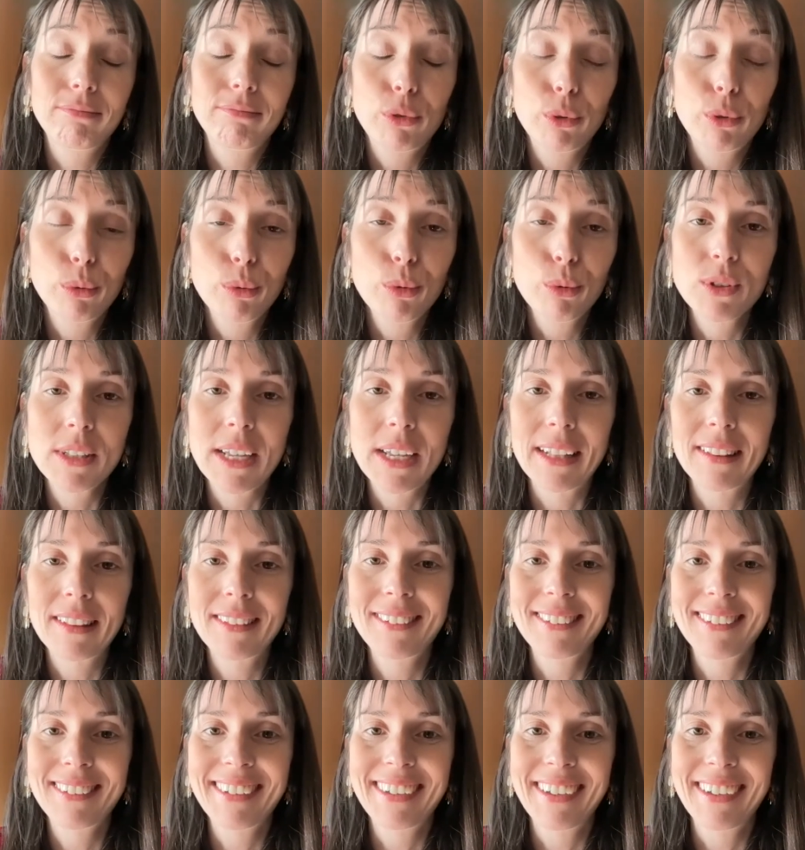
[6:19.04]
rules that,
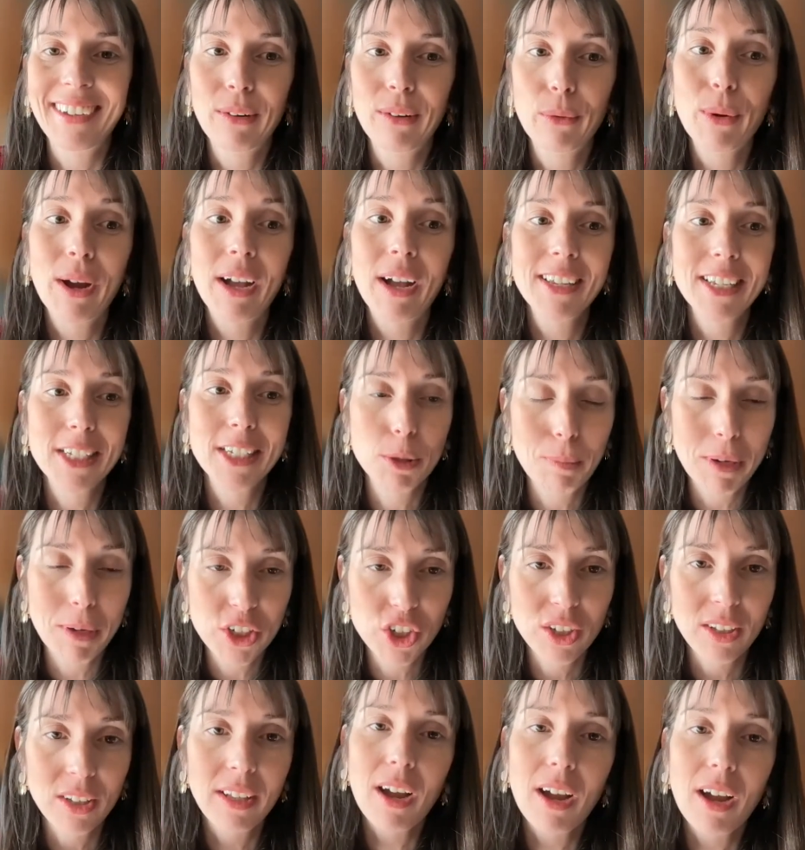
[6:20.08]
well,
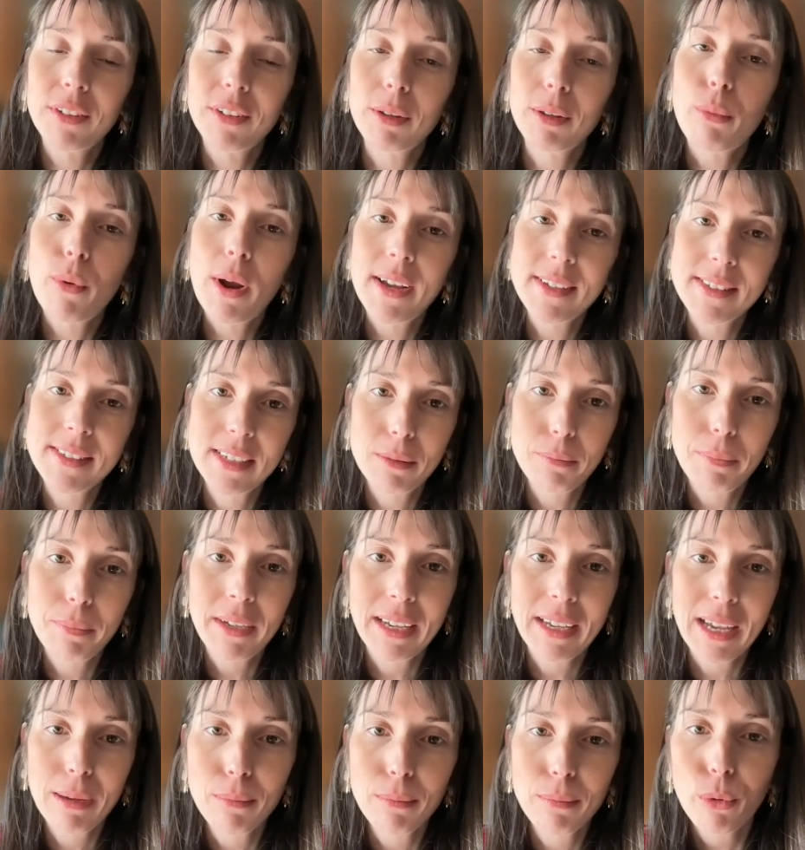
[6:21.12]
especially after Brexit,
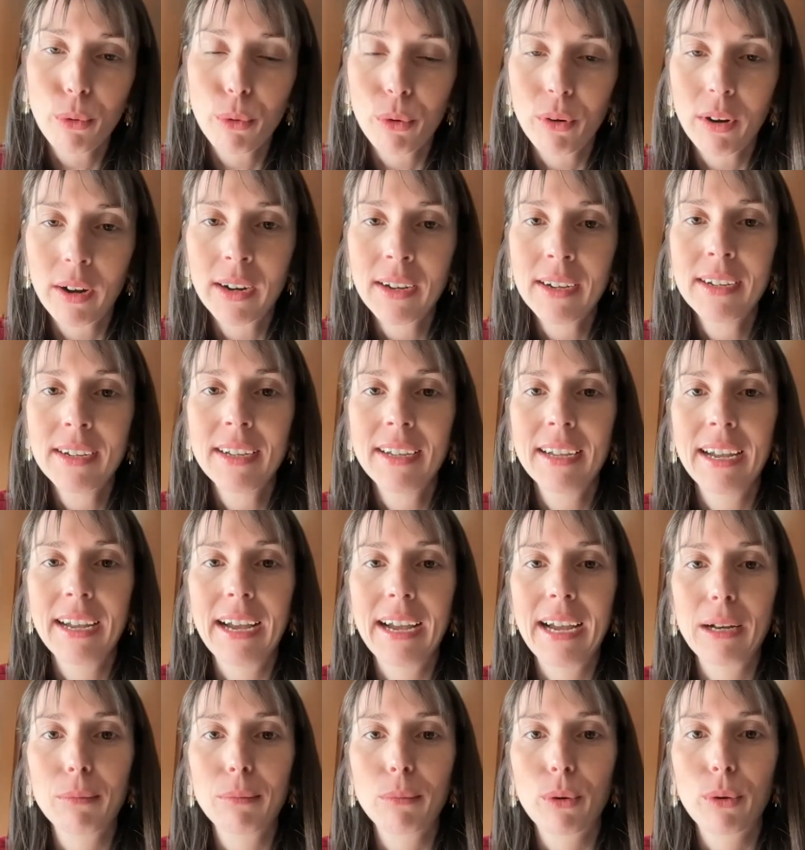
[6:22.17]
became more
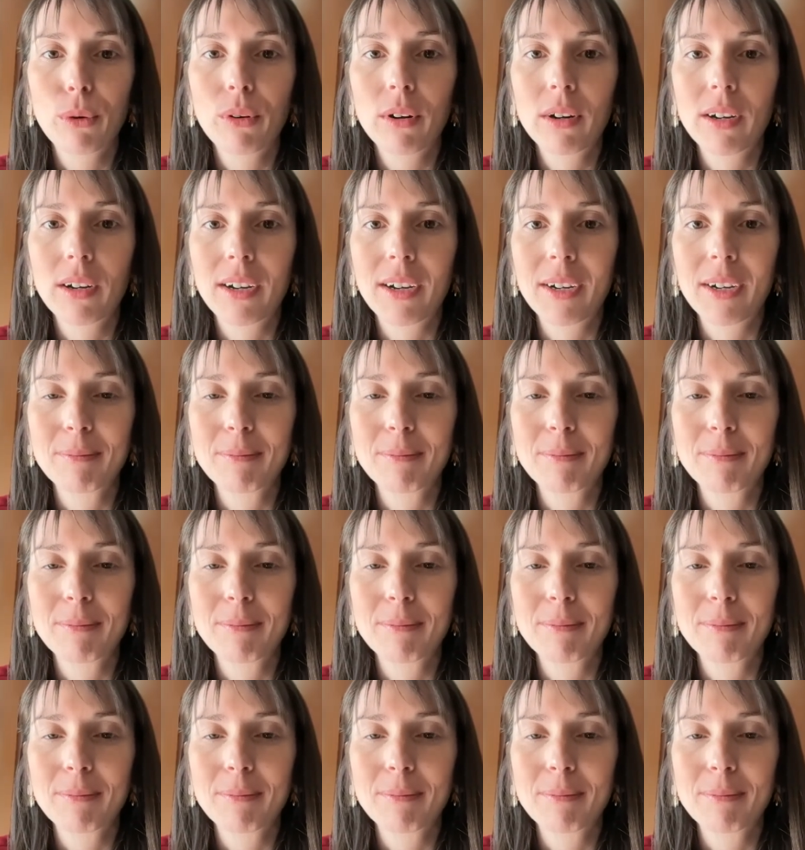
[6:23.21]
and more